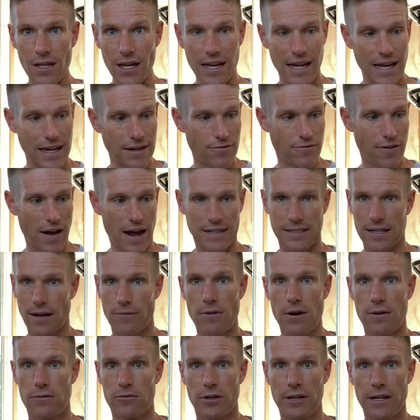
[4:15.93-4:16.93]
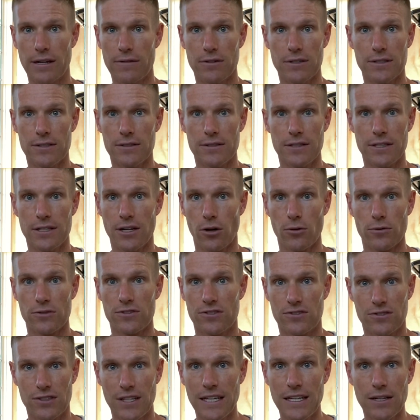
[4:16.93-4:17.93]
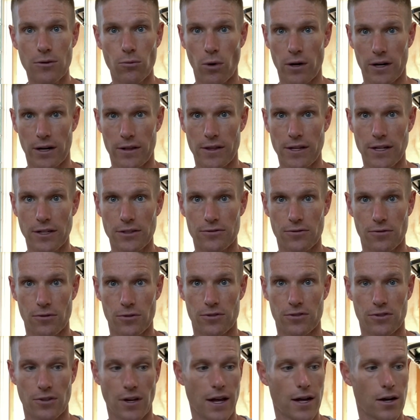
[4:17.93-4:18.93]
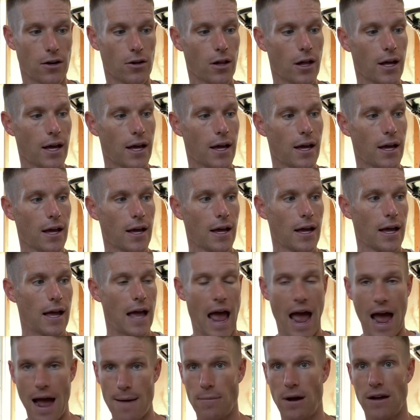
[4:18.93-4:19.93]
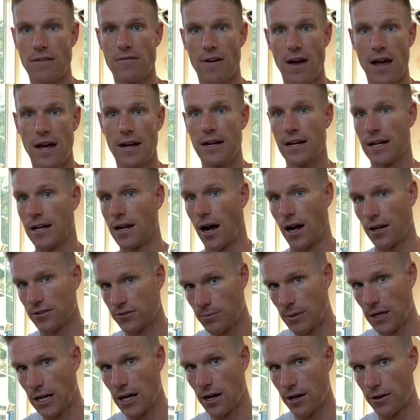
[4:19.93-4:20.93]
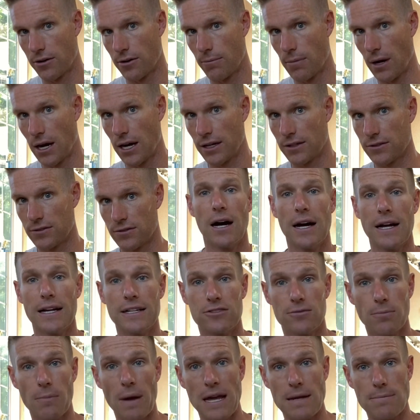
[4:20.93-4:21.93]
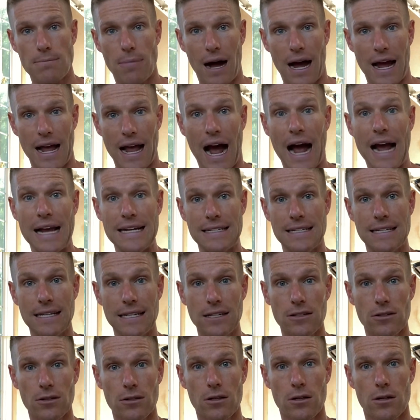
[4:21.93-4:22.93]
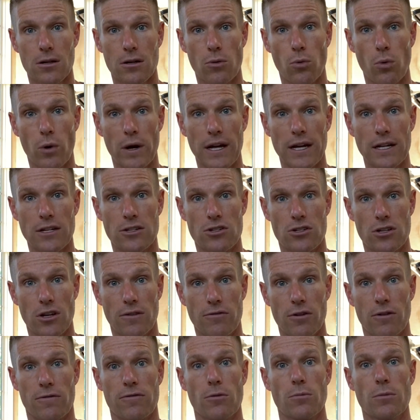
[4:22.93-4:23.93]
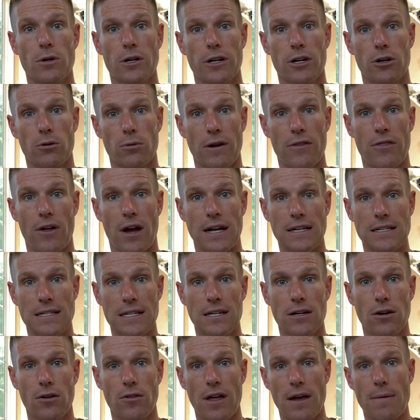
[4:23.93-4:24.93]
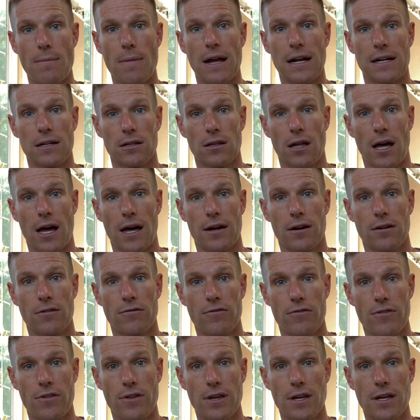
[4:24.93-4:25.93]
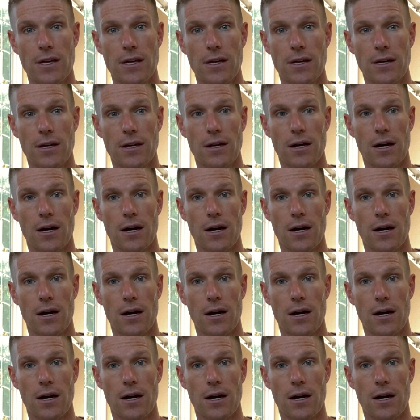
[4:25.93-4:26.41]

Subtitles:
In fact, I've never even, seen one of these for sale. At my vet, it cost me $100. It's made by Ideal, which, if you're familiar with Ideal, they make a lot of the,